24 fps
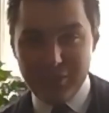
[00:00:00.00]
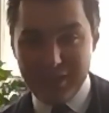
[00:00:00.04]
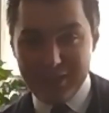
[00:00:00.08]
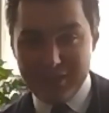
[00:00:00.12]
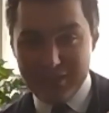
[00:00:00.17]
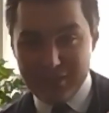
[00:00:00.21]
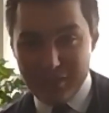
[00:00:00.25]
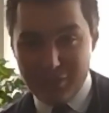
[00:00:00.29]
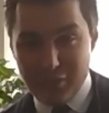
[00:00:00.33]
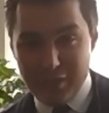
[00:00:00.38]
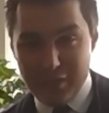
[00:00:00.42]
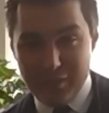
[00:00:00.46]
It's a
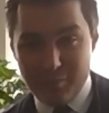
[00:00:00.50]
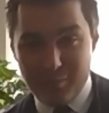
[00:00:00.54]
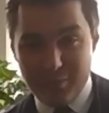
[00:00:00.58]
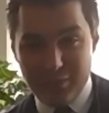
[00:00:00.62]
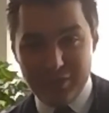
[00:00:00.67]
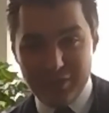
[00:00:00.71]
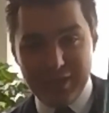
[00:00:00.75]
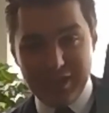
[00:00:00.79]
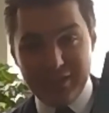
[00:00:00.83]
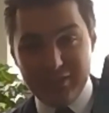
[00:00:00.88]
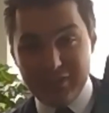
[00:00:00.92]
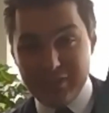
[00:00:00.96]
thin
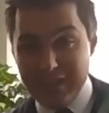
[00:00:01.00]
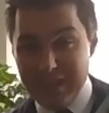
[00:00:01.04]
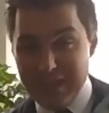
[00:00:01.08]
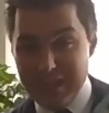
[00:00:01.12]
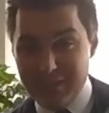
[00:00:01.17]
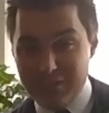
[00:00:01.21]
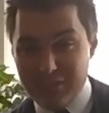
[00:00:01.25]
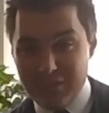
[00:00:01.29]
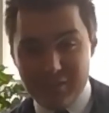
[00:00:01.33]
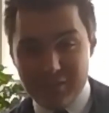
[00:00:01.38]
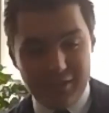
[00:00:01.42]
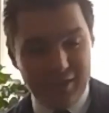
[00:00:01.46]
book. It's an
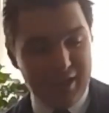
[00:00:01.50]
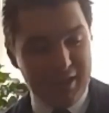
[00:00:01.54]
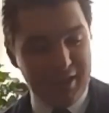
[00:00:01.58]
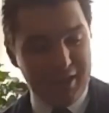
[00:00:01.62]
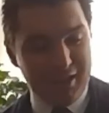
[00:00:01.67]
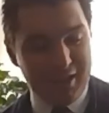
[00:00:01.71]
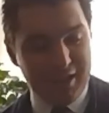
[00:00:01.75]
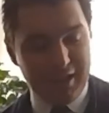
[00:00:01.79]
easy read.